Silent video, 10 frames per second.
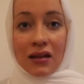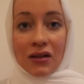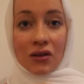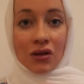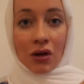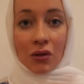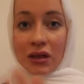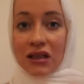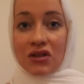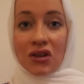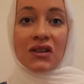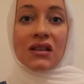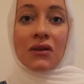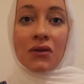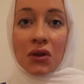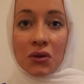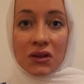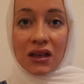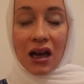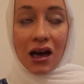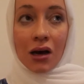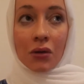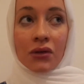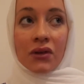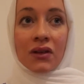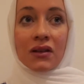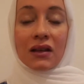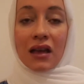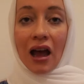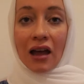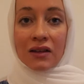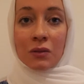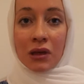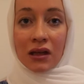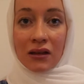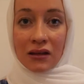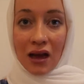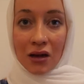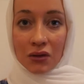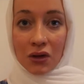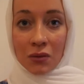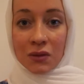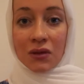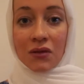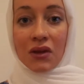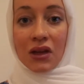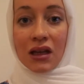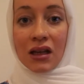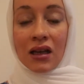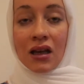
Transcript: you know, it's just diffusing out the aspect, the outcomes of the